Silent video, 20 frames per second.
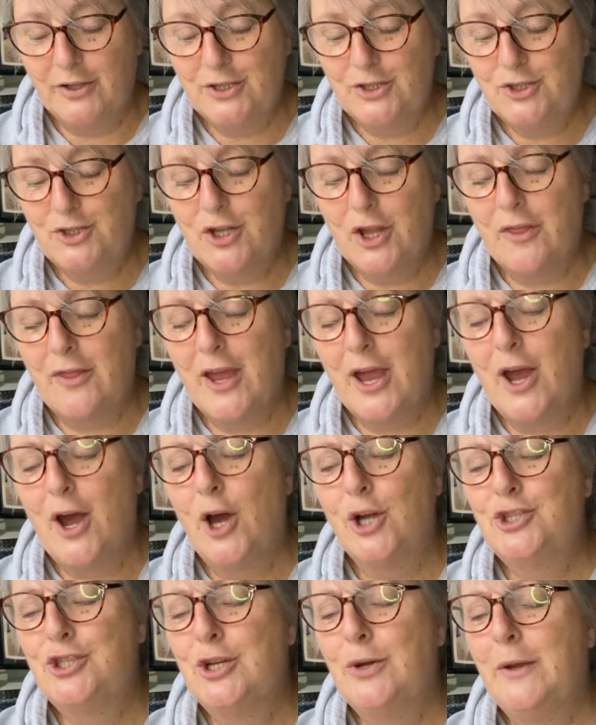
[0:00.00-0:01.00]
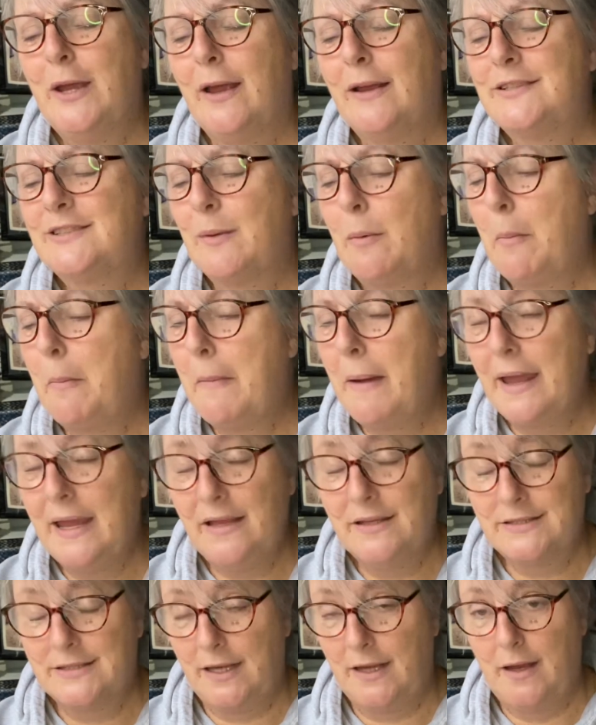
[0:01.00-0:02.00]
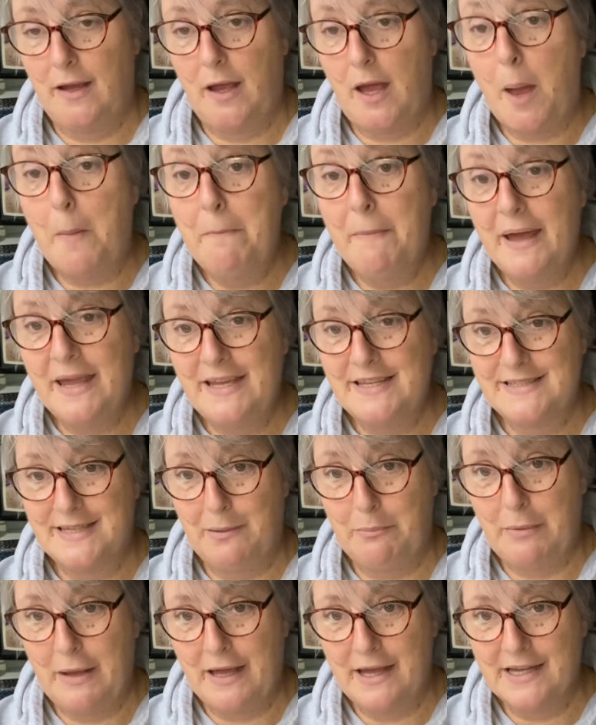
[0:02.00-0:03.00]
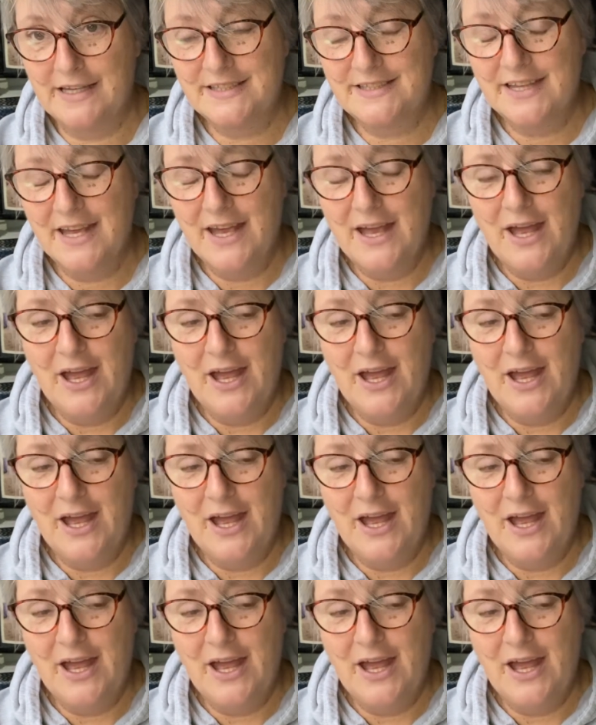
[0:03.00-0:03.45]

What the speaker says: they are doing some amazing bags.